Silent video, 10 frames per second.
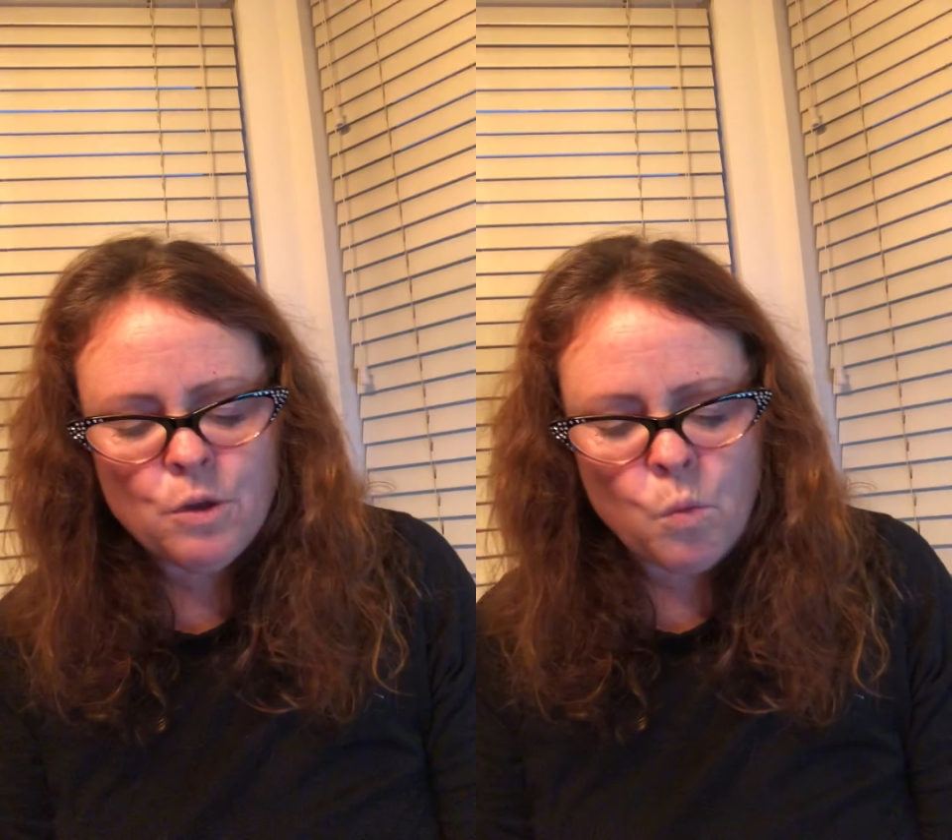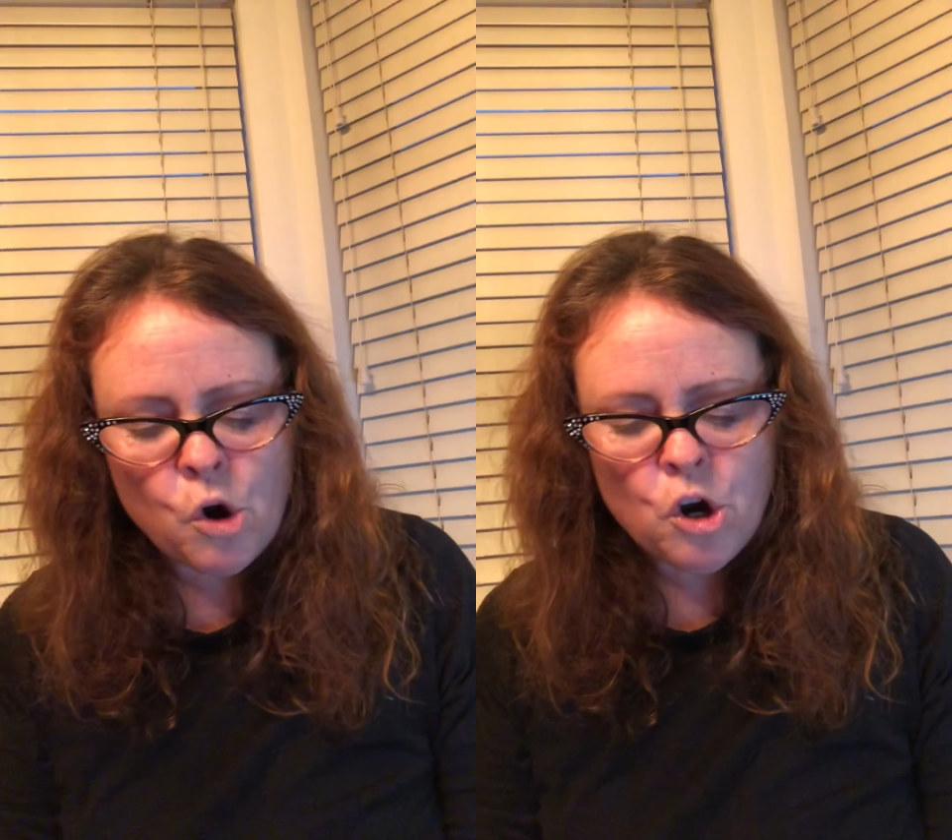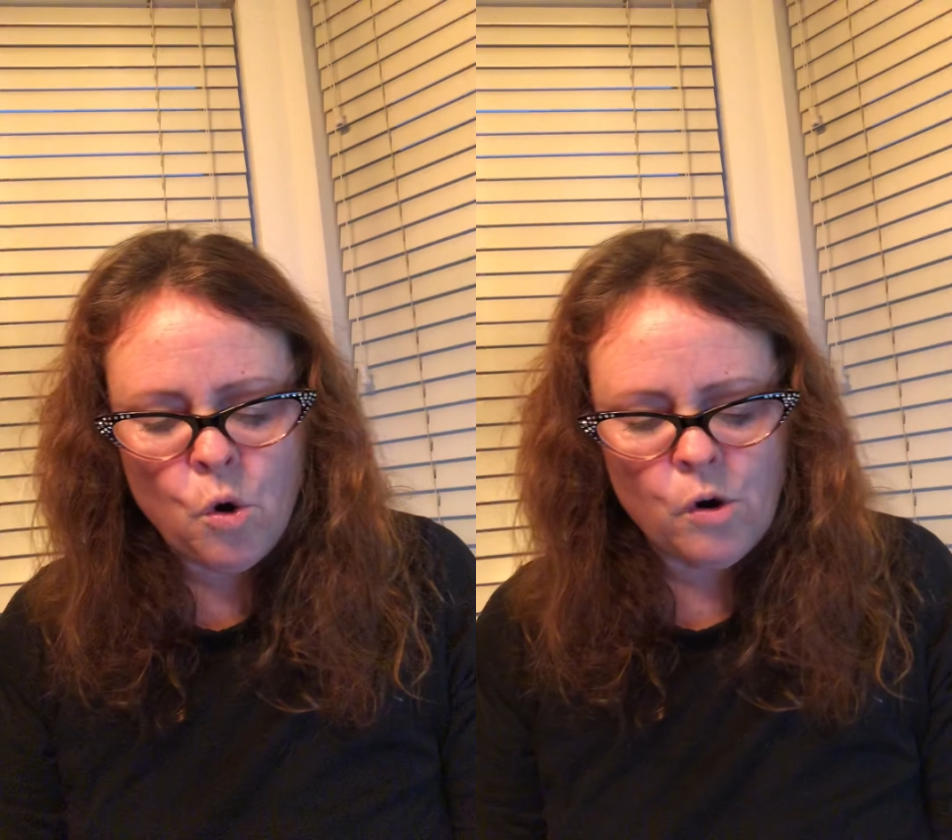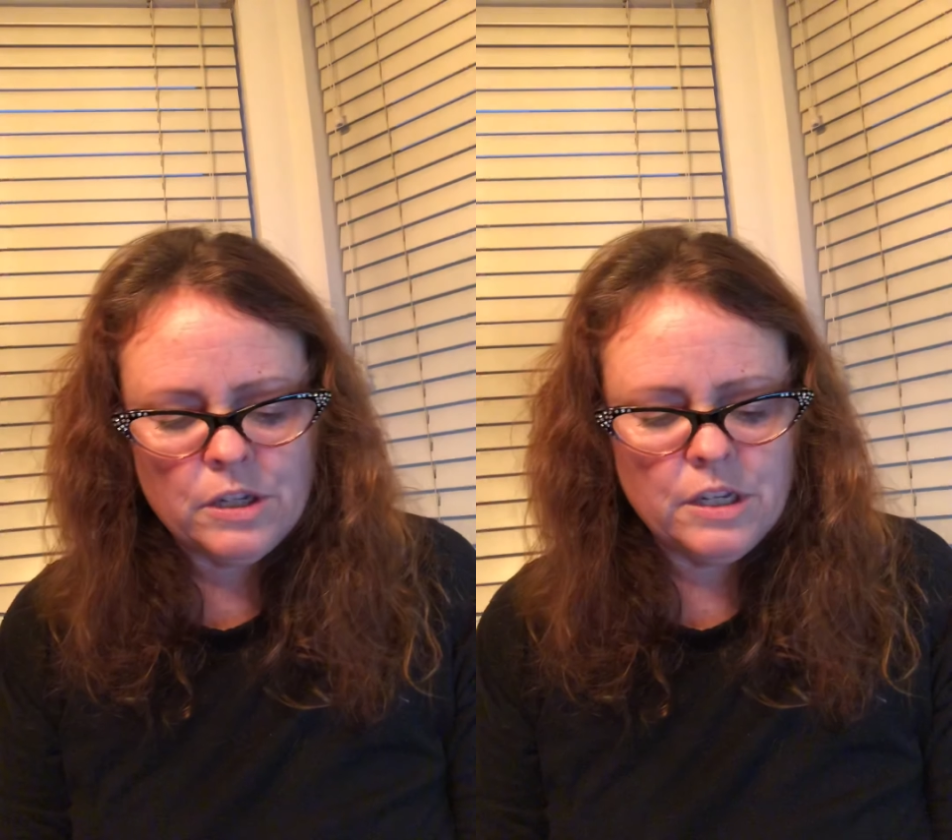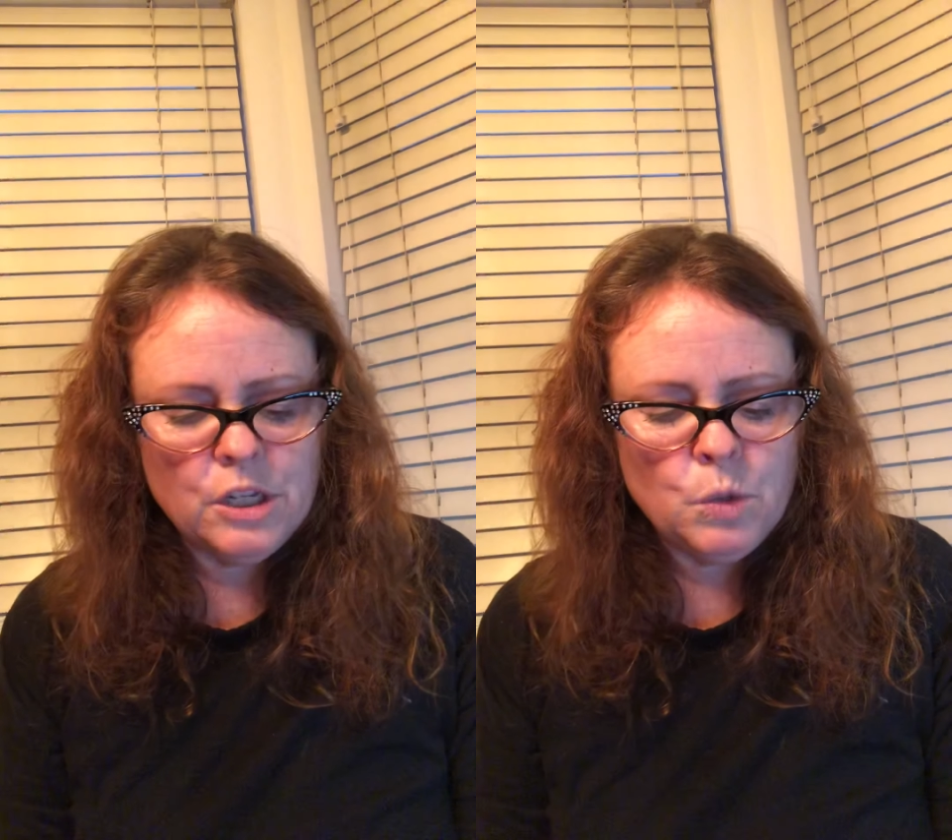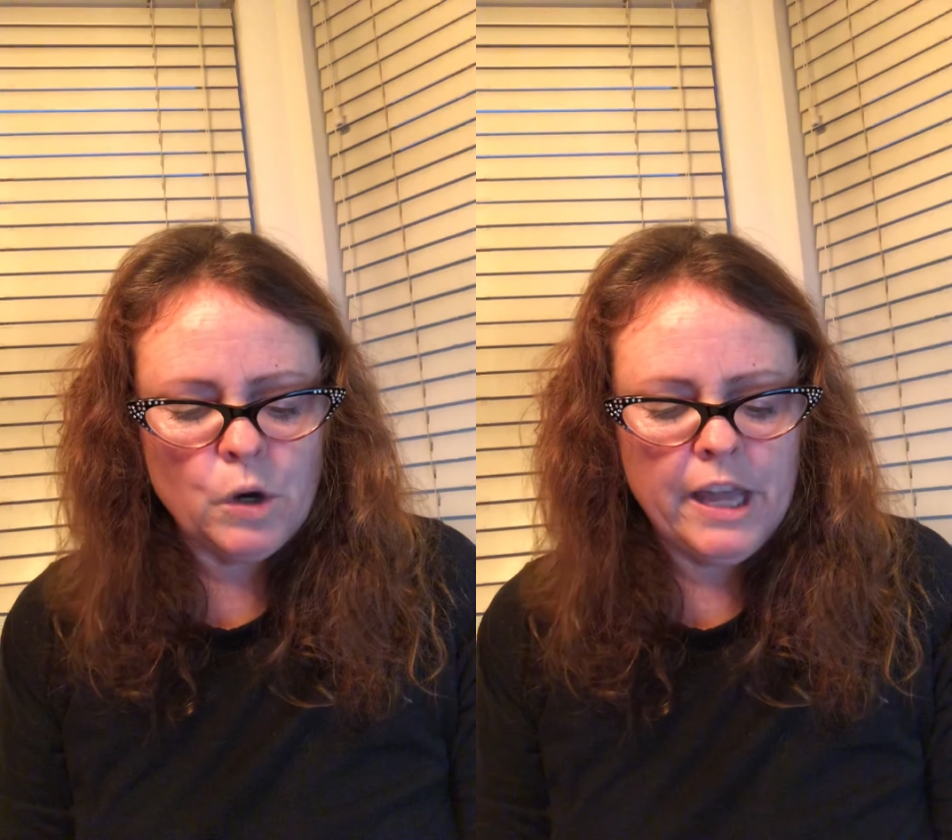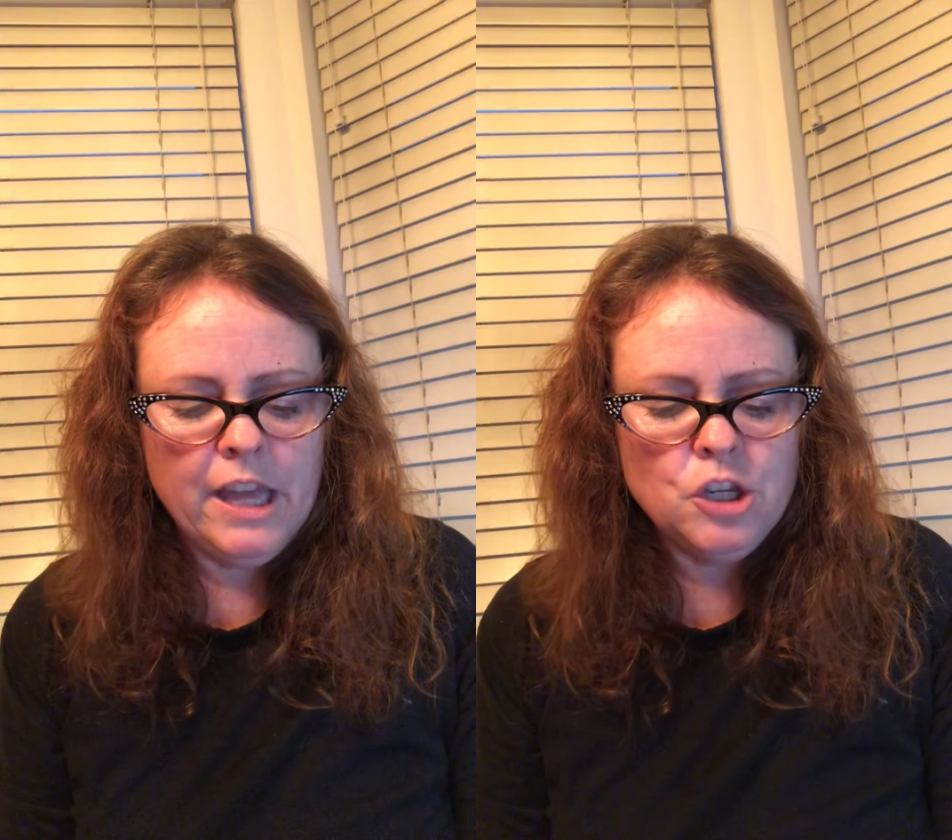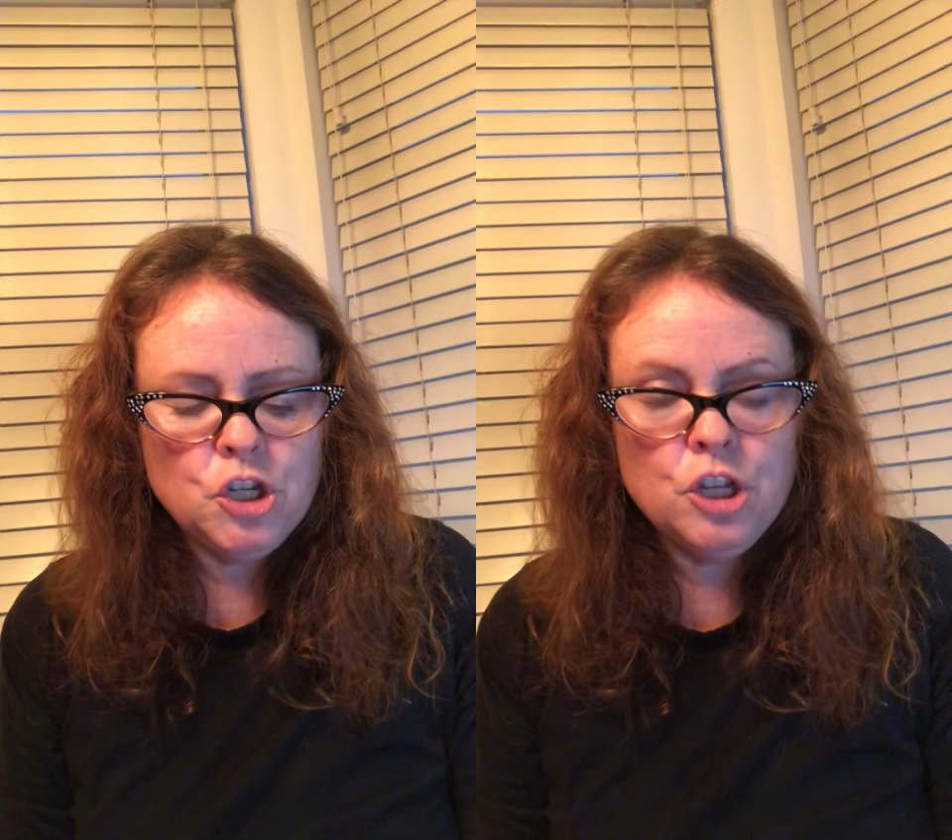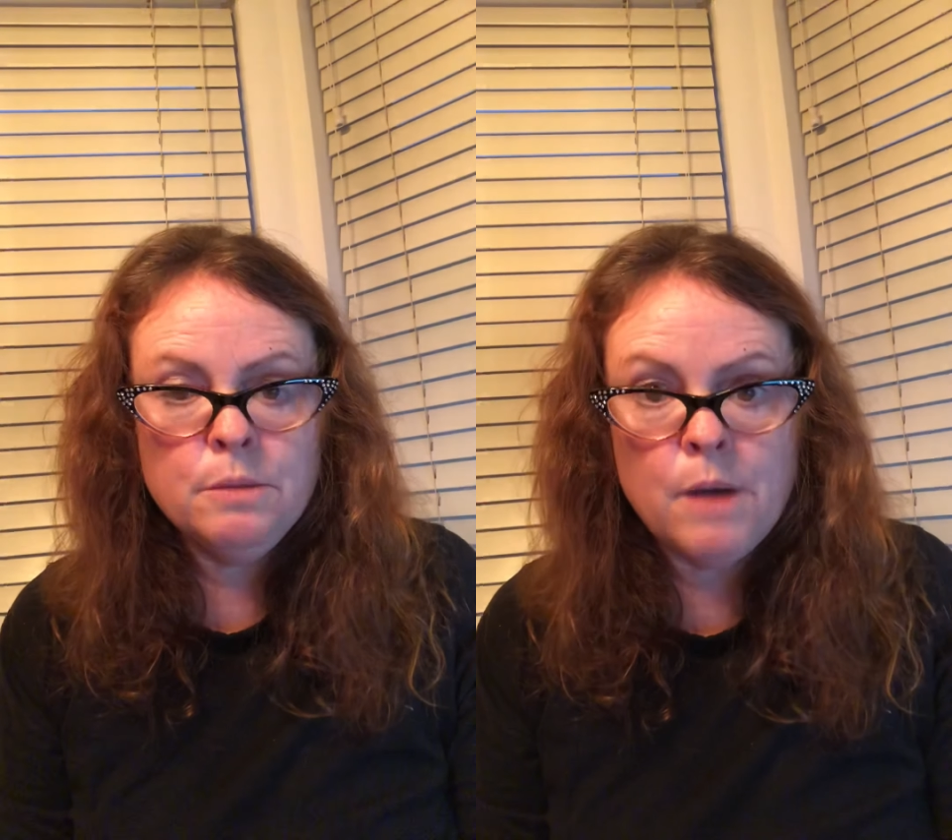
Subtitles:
the workhorses were hitched to the